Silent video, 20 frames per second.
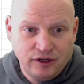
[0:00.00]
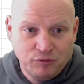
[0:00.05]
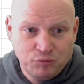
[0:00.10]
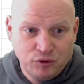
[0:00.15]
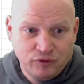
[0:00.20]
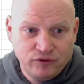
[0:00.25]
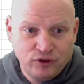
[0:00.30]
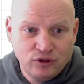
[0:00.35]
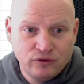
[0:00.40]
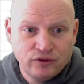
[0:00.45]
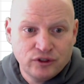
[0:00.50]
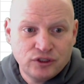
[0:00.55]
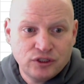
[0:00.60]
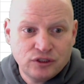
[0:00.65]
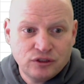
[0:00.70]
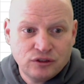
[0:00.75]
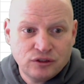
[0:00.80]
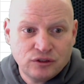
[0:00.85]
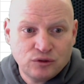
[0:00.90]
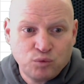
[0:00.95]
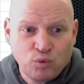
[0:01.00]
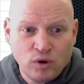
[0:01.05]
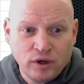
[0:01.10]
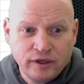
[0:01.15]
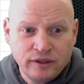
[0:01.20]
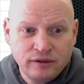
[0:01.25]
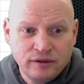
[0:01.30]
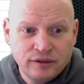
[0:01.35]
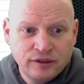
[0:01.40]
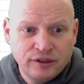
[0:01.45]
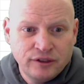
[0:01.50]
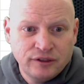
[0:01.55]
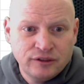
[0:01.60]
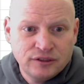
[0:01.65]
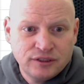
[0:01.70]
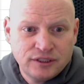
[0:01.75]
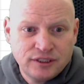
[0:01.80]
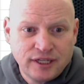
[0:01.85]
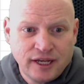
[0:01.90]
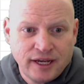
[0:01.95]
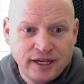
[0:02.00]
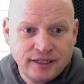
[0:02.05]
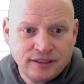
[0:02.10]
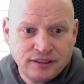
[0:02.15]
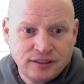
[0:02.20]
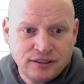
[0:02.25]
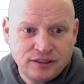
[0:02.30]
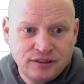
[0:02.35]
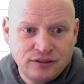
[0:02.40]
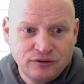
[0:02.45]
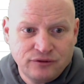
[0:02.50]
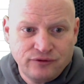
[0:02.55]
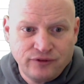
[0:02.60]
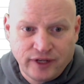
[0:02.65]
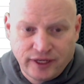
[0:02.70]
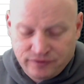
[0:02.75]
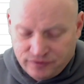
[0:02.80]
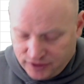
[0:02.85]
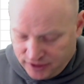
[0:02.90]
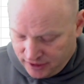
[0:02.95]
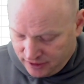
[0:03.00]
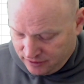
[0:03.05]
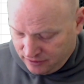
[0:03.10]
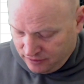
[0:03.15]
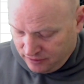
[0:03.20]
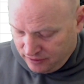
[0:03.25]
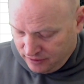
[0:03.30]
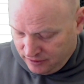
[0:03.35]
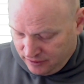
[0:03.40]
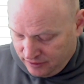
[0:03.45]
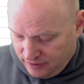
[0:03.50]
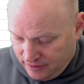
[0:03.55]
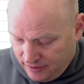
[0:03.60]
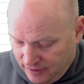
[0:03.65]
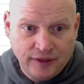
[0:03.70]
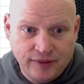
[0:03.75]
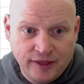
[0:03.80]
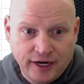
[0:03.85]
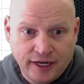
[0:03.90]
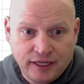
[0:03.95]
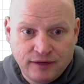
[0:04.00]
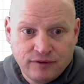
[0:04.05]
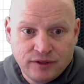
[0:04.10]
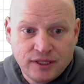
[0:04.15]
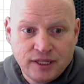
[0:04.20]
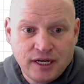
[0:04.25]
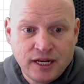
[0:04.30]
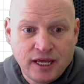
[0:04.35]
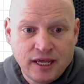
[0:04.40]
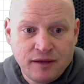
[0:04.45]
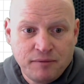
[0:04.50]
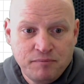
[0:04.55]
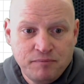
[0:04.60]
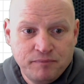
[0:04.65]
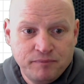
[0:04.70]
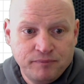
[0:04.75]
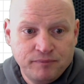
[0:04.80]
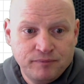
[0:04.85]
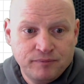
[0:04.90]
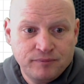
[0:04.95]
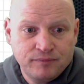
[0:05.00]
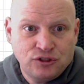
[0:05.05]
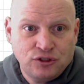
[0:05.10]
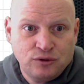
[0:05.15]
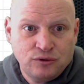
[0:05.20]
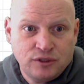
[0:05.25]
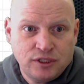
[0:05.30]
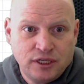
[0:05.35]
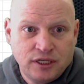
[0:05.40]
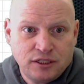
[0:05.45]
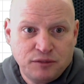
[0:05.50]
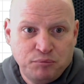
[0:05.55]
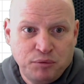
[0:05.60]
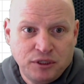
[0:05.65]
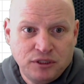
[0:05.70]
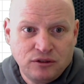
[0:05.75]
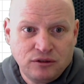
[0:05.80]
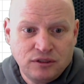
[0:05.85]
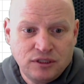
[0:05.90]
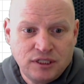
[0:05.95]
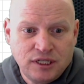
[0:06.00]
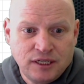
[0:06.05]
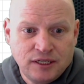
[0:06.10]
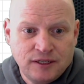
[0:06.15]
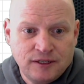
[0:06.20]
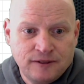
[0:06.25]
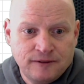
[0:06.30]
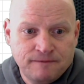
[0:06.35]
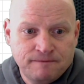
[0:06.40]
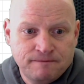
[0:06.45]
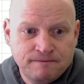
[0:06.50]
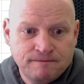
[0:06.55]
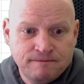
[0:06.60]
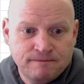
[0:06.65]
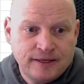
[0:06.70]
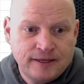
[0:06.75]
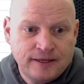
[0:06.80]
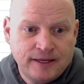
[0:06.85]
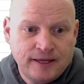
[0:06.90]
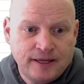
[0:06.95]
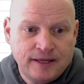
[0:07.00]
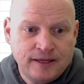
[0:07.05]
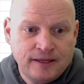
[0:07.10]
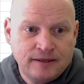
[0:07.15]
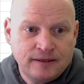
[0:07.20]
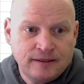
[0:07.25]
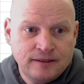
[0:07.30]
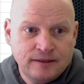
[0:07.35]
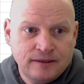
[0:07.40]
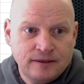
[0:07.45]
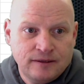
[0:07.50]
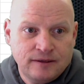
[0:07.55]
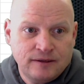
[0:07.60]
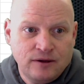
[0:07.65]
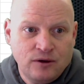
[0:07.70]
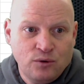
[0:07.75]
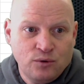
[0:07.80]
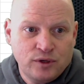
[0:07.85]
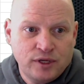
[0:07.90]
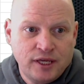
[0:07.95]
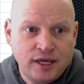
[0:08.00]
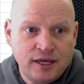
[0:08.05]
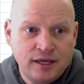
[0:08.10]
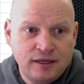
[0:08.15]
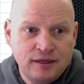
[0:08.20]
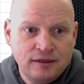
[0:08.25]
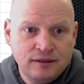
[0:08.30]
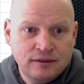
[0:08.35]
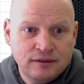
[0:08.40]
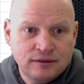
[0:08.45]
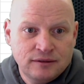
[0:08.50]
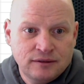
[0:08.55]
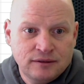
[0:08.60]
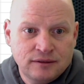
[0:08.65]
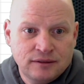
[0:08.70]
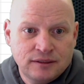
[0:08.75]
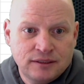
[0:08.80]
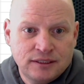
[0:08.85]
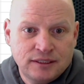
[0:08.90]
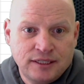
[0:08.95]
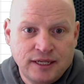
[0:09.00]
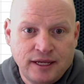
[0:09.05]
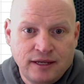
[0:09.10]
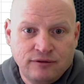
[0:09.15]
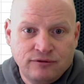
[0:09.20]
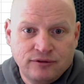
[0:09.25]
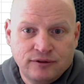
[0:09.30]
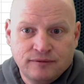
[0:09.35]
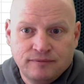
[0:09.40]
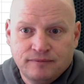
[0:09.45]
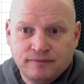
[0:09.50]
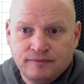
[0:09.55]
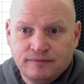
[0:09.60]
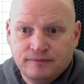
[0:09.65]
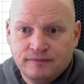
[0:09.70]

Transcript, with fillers: The number of universes is 1. Size is still 510. And then I give it the name. Choose ES Pixel Stick. And OK. Save.